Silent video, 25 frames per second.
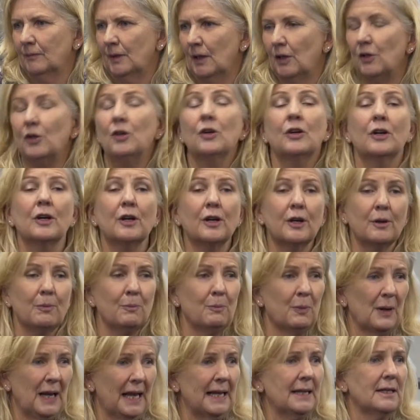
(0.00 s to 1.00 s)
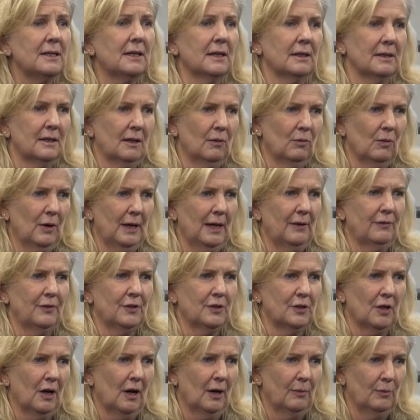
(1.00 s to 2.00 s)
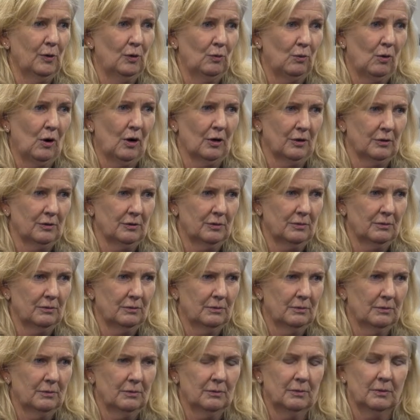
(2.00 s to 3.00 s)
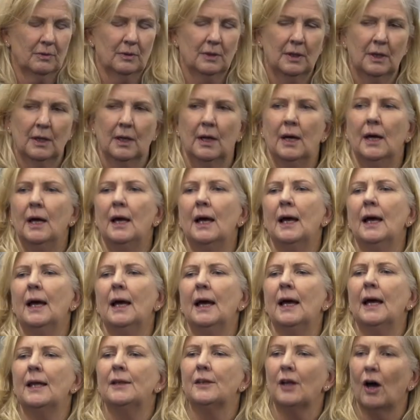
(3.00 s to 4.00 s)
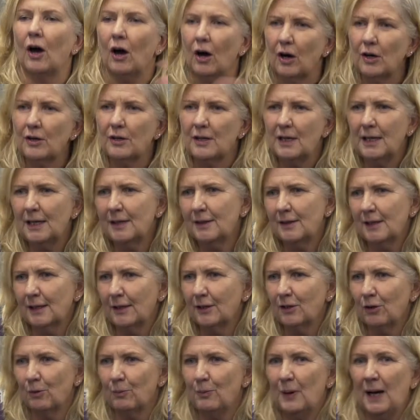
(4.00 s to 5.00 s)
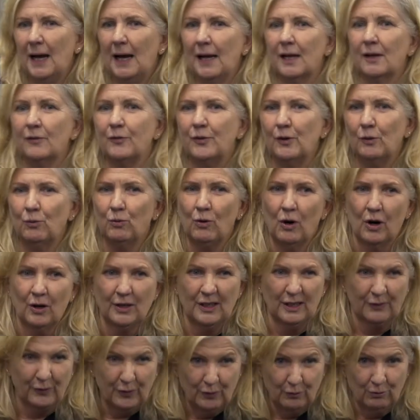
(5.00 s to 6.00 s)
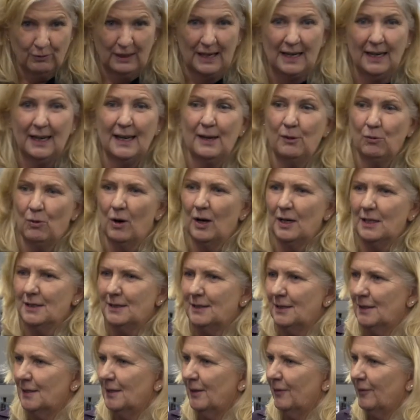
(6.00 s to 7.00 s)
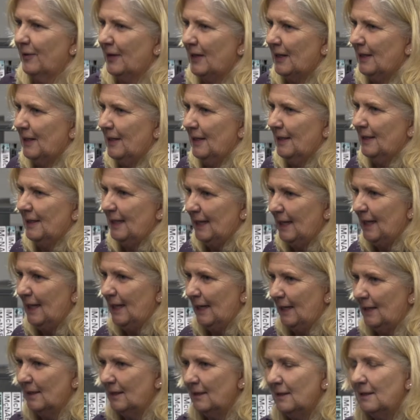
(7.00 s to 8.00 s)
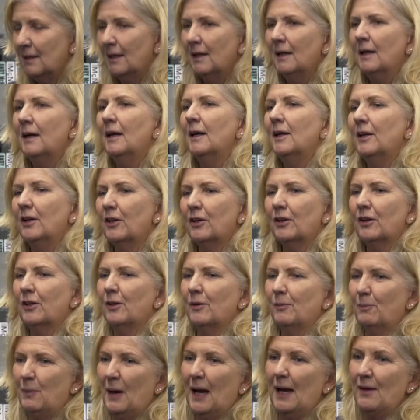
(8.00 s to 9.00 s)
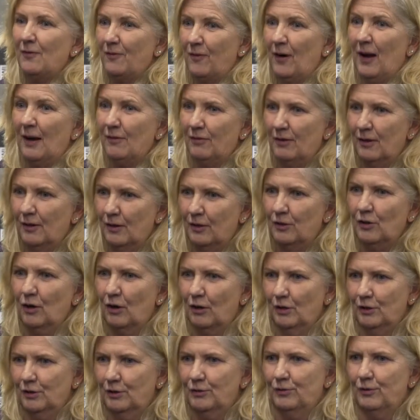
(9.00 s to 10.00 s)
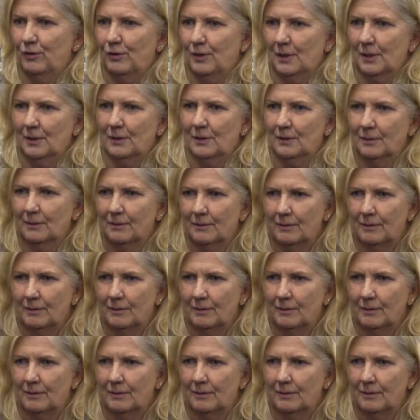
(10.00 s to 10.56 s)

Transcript: You can complete it in whatever time you want. The only thing you'll pay if you want, if you really want a certificate at the end, you can pay $500 for it.